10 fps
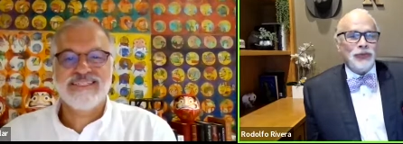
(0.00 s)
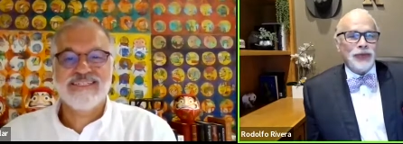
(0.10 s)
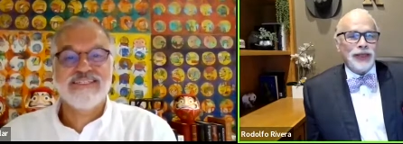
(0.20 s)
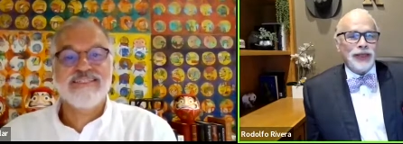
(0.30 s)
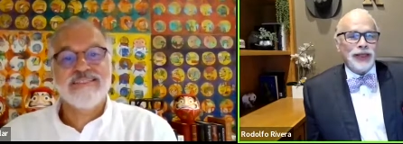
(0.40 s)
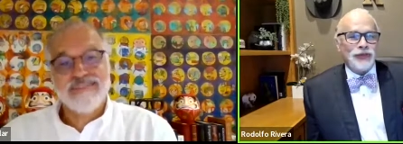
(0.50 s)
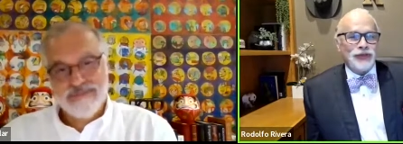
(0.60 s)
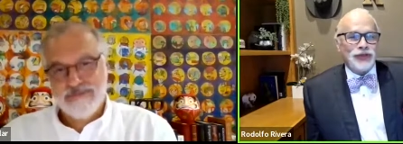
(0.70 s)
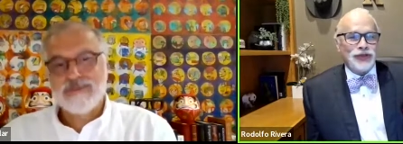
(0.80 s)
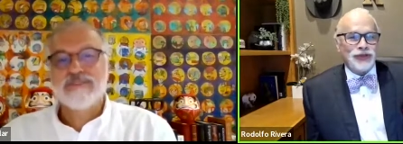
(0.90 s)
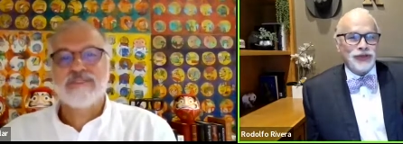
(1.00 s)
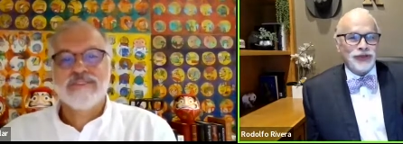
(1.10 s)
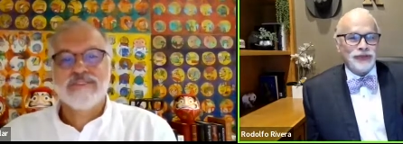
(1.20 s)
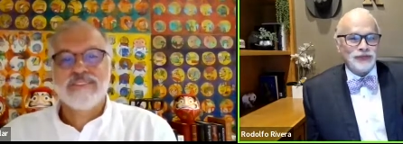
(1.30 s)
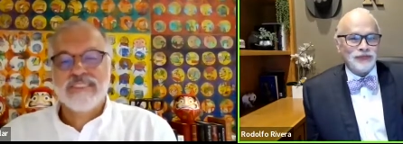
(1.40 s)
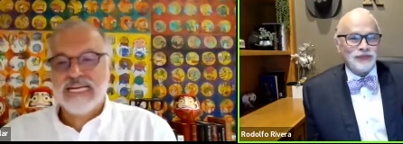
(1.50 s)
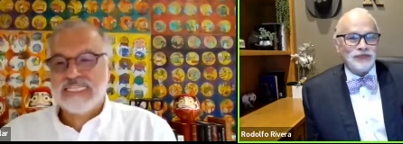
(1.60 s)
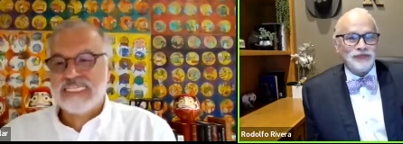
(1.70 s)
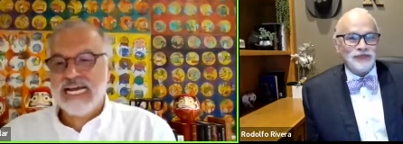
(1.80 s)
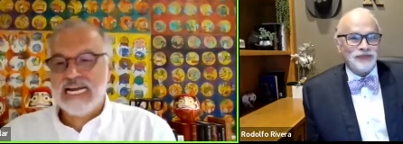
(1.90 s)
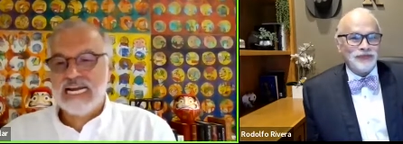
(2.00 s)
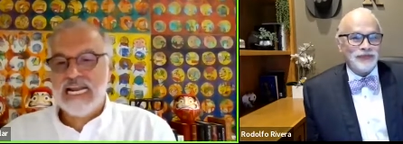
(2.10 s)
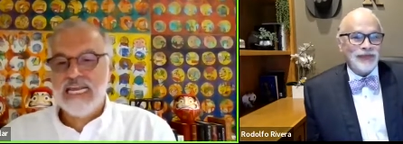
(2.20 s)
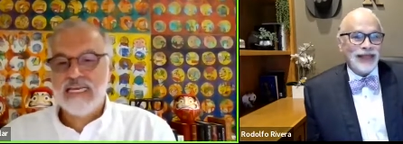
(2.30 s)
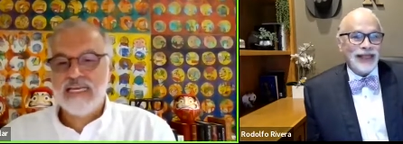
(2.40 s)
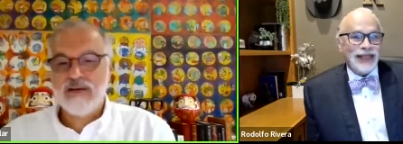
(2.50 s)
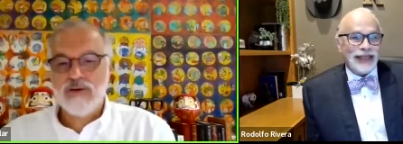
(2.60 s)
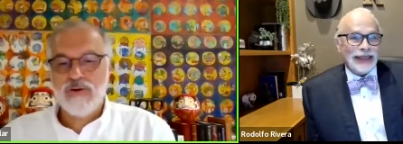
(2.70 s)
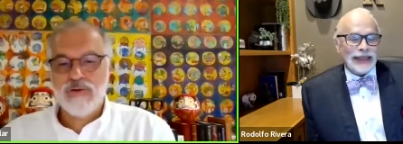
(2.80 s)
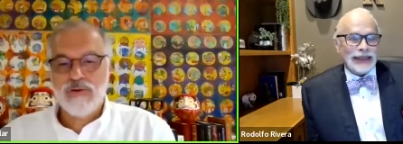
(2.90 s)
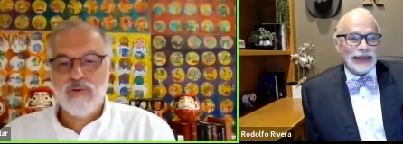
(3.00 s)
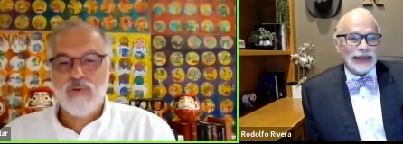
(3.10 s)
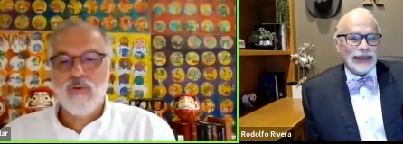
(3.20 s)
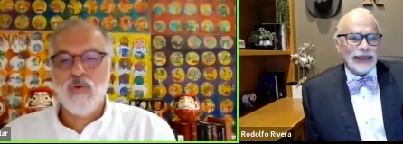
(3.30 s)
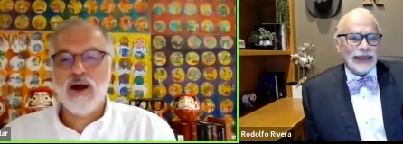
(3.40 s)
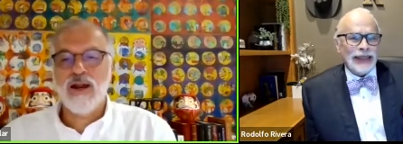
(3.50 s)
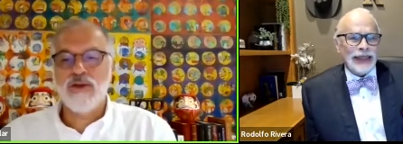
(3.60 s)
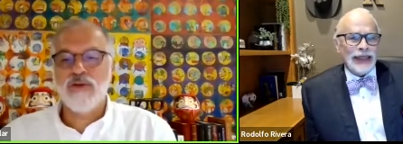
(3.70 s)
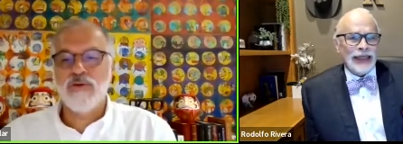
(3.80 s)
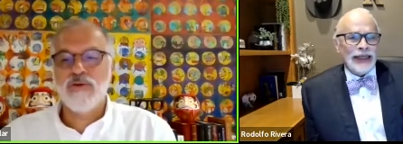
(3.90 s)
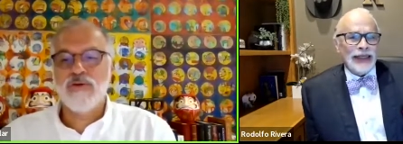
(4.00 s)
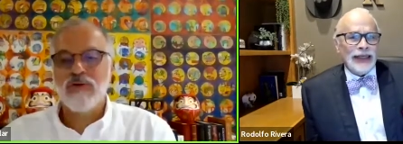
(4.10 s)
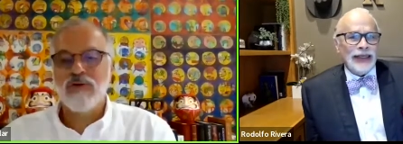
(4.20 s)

Speaker 1: one that gets results? Exactly. Who are you?